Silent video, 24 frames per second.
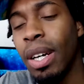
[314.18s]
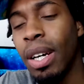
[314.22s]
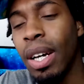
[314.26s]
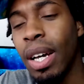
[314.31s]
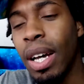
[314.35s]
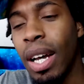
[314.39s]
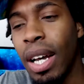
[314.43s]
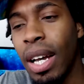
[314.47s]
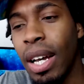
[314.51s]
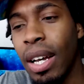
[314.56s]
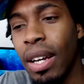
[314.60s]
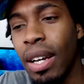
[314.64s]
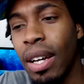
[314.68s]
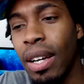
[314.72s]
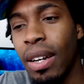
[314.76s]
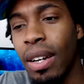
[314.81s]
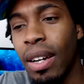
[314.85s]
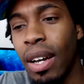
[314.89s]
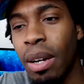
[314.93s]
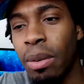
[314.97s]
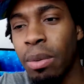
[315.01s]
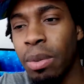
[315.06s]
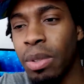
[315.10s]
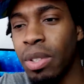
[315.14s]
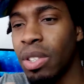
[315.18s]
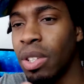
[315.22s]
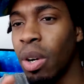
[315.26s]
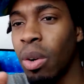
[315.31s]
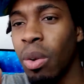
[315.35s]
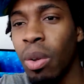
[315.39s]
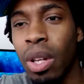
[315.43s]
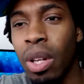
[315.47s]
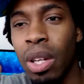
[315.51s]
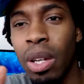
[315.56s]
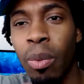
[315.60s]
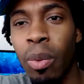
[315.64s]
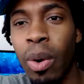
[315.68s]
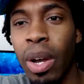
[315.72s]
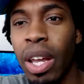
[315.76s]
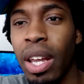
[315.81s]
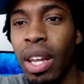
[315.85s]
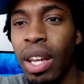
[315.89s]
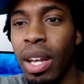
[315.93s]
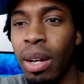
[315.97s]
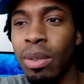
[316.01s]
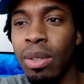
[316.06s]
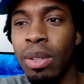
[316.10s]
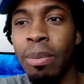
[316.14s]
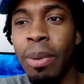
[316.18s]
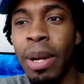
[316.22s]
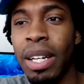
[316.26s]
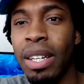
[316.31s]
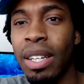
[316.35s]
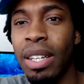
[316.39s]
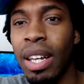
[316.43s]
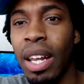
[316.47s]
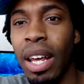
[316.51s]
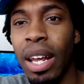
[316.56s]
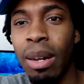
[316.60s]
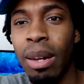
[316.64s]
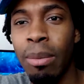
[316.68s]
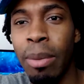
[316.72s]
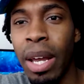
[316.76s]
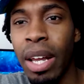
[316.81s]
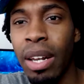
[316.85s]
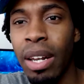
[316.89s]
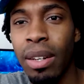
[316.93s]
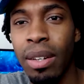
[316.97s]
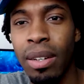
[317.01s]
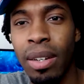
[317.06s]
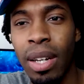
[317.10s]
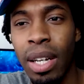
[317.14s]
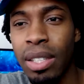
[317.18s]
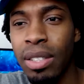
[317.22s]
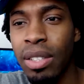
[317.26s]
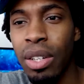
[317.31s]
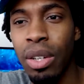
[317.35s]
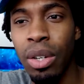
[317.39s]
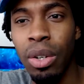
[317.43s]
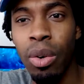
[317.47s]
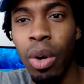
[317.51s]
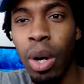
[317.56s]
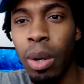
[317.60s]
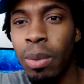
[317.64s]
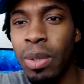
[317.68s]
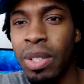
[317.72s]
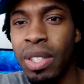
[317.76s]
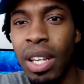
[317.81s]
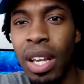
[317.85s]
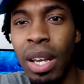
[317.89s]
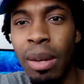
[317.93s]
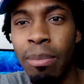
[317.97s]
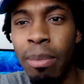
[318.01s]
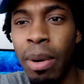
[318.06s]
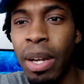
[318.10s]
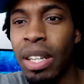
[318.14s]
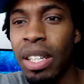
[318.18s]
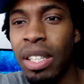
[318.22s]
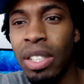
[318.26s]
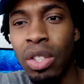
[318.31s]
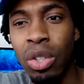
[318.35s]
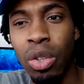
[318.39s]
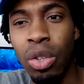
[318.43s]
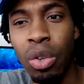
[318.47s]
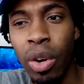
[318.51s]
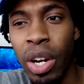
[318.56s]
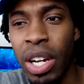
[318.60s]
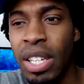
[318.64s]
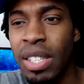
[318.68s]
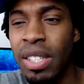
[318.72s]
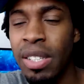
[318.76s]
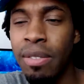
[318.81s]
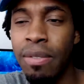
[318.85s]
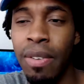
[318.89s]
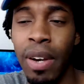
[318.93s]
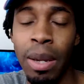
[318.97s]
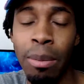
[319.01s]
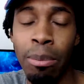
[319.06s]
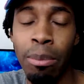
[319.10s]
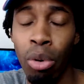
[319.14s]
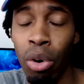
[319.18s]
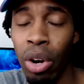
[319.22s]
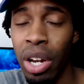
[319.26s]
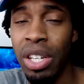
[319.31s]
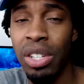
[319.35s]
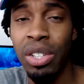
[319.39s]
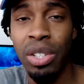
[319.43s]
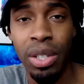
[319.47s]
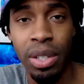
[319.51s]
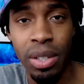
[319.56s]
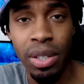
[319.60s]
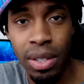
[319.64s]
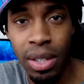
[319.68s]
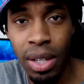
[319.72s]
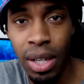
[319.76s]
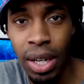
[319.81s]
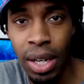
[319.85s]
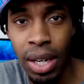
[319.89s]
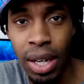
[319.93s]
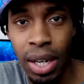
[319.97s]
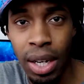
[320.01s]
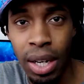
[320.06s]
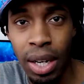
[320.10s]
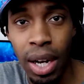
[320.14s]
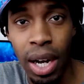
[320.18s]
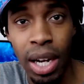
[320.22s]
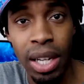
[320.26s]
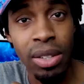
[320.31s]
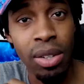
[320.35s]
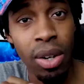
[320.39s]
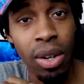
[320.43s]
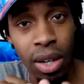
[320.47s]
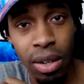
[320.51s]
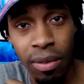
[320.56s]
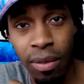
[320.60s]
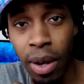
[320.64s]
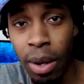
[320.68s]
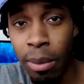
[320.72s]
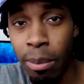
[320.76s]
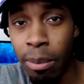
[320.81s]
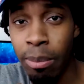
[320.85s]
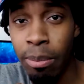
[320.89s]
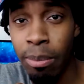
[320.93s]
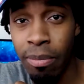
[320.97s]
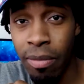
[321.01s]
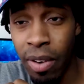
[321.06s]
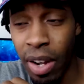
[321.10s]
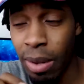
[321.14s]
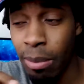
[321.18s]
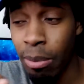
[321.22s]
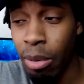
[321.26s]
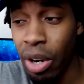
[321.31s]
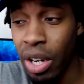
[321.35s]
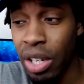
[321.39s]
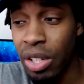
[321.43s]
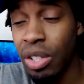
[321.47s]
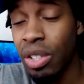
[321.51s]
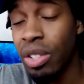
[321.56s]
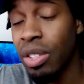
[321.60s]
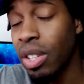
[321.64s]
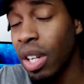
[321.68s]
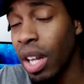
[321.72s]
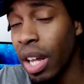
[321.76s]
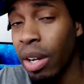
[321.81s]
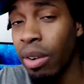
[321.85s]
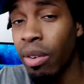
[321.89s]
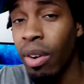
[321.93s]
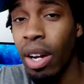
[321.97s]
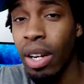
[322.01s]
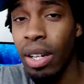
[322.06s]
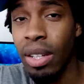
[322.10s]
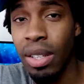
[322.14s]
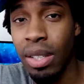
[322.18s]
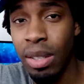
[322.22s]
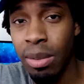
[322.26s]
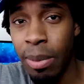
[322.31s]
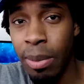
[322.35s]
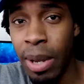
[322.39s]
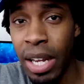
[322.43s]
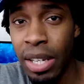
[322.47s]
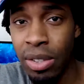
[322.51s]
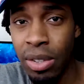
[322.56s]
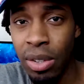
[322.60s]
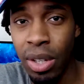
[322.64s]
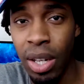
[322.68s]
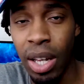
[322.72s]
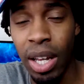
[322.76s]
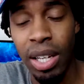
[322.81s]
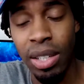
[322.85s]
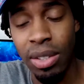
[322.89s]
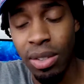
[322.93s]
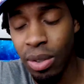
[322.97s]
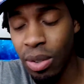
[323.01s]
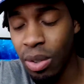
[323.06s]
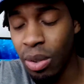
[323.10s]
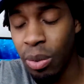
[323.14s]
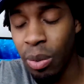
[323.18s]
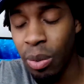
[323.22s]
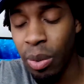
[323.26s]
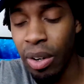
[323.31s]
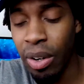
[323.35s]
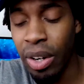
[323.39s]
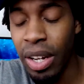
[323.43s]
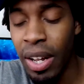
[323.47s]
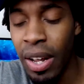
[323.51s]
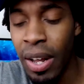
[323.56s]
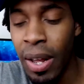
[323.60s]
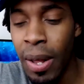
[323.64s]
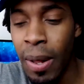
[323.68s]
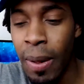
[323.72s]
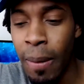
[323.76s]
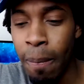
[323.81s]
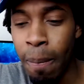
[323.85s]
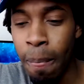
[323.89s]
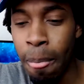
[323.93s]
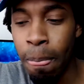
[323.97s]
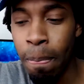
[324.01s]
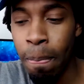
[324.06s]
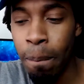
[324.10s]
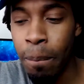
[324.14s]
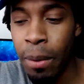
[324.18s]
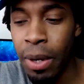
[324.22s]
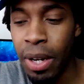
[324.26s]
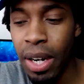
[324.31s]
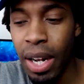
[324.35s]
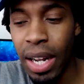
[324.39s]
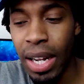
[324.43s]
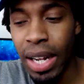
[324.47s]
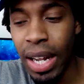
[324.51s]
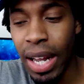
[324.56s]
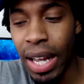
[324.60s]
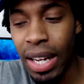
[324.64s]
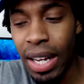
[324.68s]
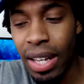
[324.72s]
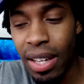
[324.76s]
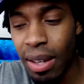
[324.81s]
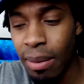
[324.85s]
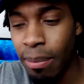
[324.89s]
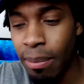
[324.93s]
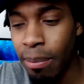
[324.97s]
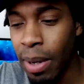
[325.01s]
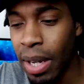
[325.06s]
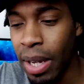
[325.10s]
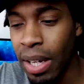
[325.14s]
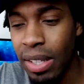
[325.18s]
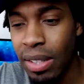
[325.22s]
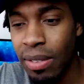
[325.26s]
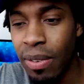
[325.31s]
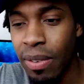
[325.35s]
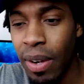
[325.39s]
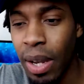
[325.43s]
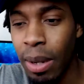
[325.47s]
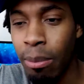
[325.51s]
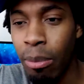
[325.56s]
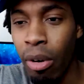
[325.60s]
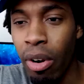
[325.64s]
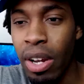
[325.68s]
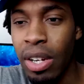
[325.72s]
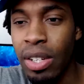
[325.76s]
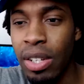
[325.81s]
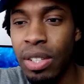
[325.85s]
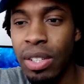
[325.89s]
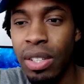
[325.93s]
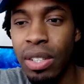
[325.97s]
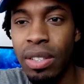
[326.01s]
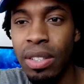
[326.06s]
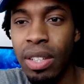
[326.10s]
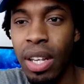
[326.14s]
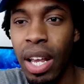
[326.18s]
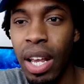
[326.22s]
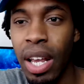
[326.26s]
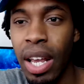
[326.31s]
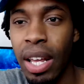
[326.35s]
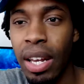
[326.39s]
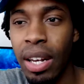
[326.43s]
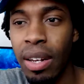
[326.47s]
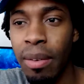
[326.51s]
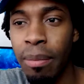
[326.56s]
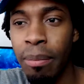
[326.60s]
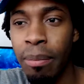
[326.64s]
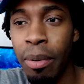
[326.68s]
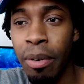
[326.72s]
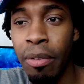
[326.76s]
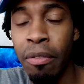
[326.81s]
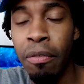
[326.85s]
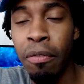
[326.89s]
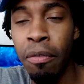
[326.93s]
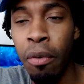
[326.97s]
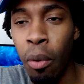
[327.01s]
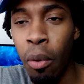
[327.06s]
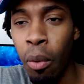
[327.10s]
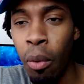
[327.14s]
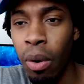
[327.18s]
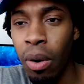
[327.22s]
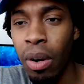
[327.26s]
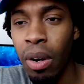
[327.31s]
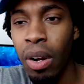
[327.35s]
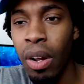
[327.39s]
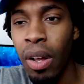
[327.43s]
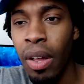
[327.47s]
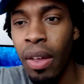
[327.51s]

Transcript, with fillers: and I was totally awake. I was about to get out of bed, and the next thing you know, I was hit by these crazy vibrations. I talk about vibrations later on in this masterclass, so don't worry. But I got hit by these vibrations, and before